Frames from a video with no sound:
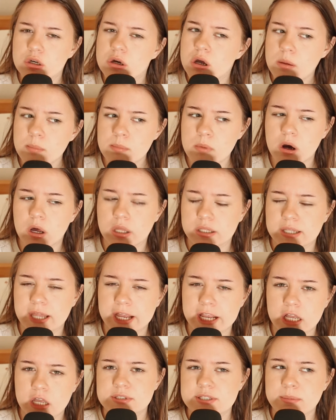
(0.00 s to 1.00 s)
come on,
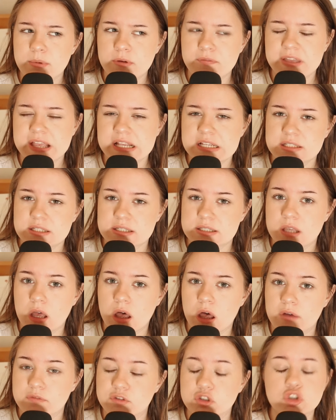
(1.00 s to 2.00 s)
like, some of it is
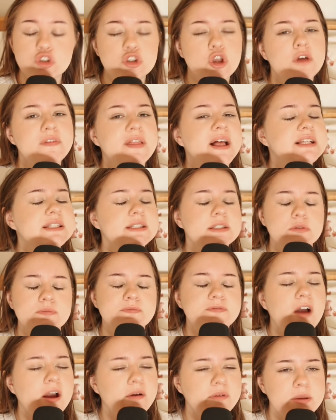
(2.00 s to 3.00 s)
deserved. No, that's
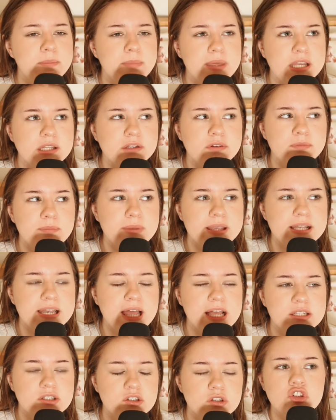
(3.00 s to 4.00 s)
very mean of me.
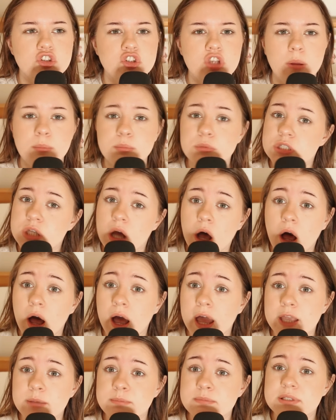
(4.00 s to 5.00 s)

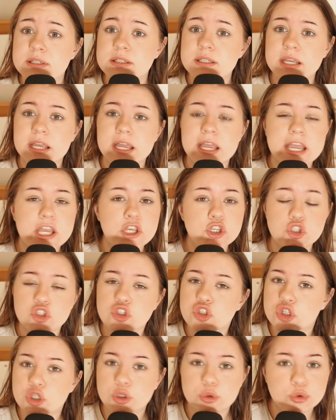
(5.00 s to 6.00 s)
Sometimes it's
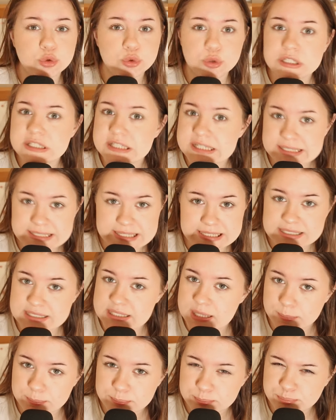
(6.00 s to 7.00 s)
due
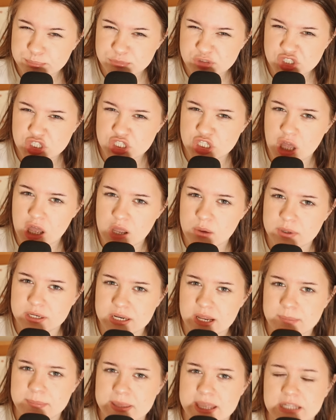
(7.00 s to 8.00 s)
criticism. Do you know what
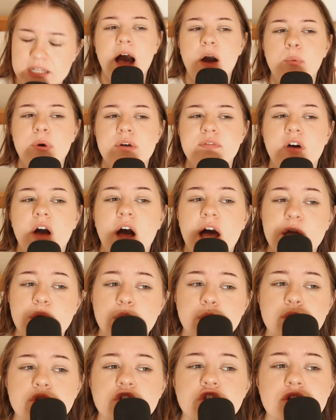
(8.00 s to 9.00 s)
I mean? However, I
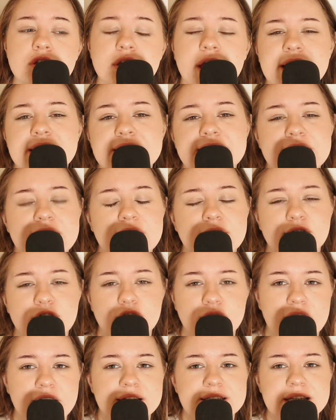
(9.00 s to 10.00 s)
also like to give
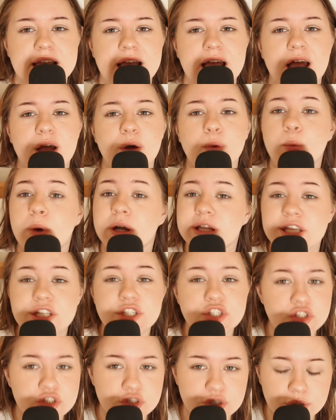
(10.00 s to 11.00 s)
credit when
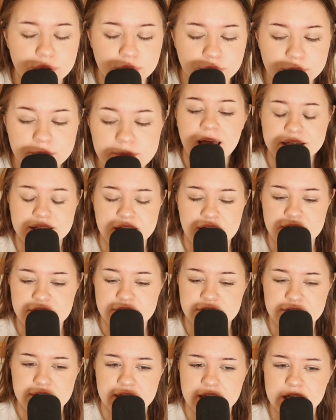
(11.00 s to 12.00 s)
it's due. And I
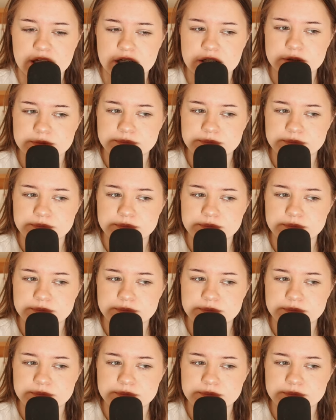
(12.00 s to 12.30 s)
think